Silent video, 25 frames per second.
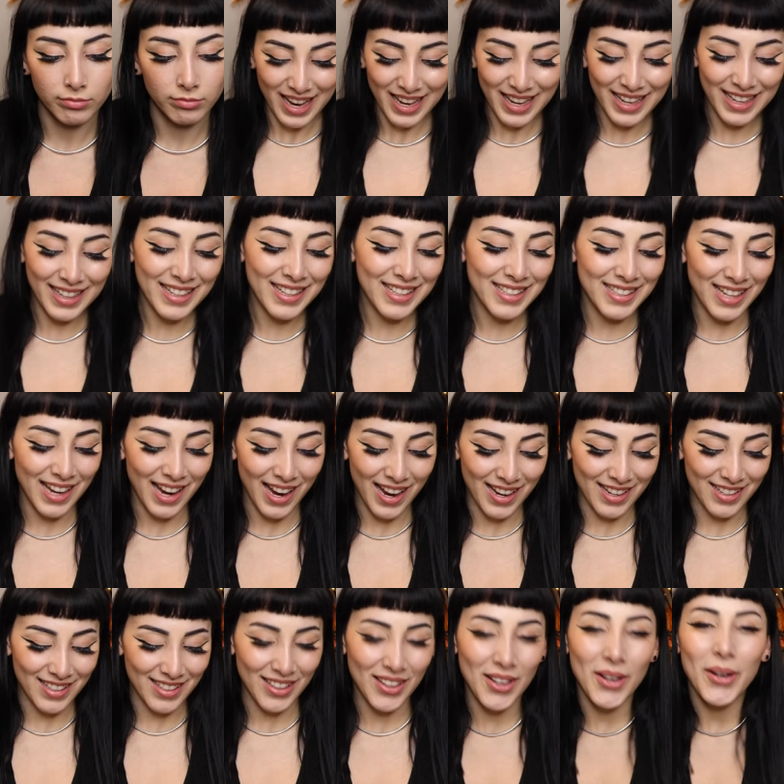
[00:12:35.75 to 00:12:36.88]
It is a
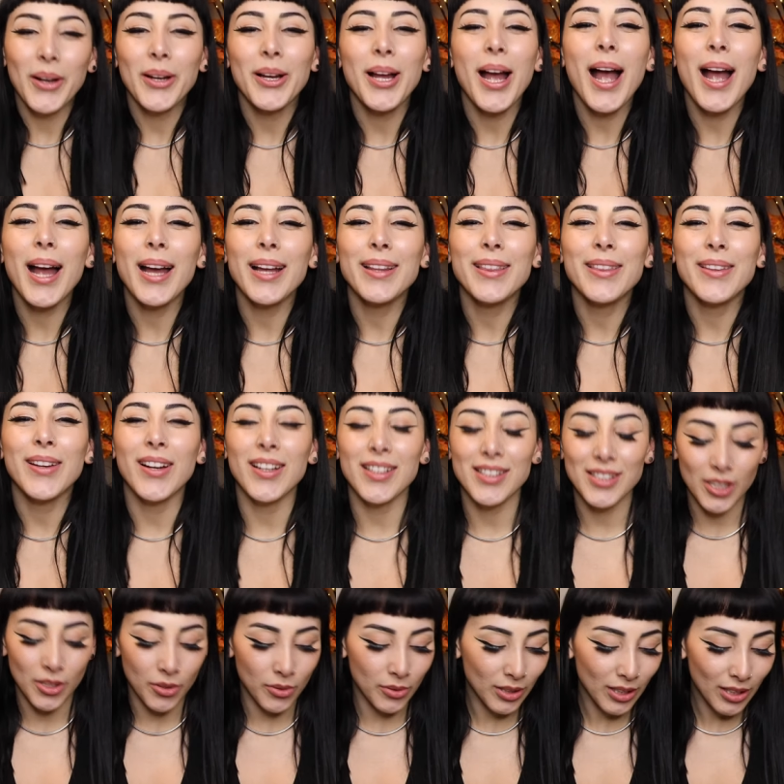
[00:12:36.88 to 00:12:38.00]
hedgehog. I thought
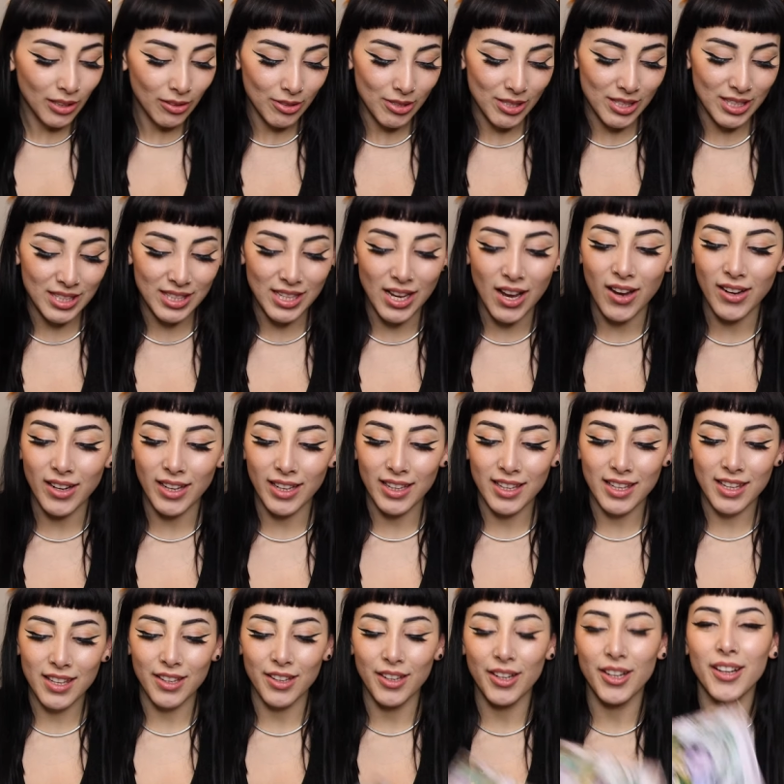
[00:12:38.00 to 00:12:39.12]
so. A little Sonic
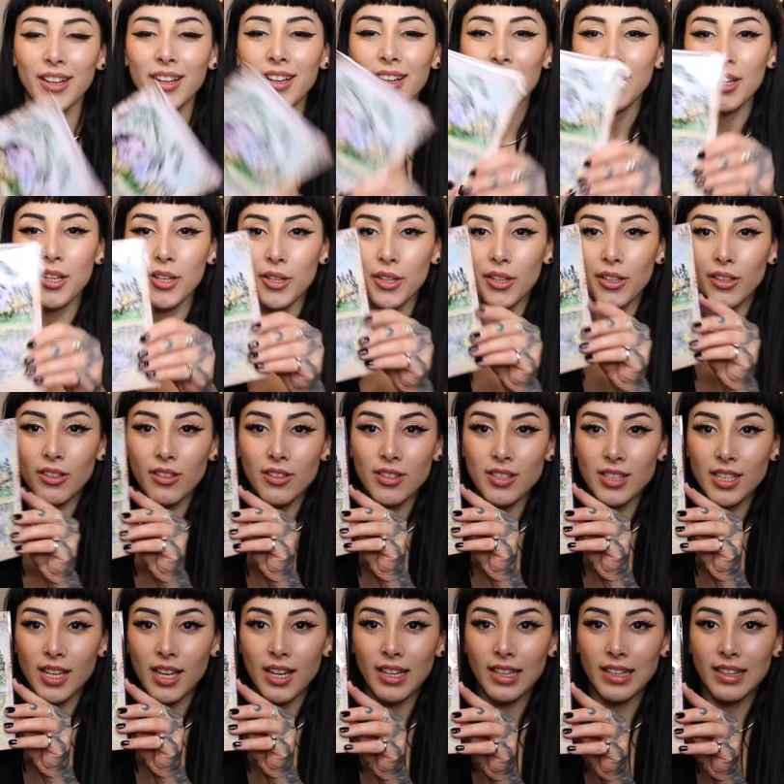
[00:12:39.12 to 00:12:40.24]
here. A little
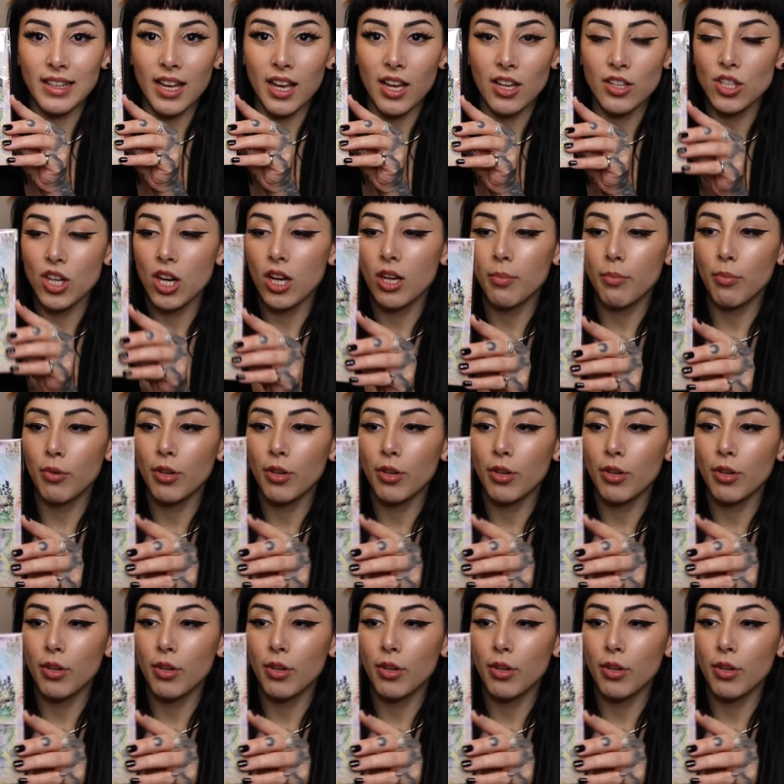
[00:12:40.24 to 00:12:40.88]
Sonic the Hedgehog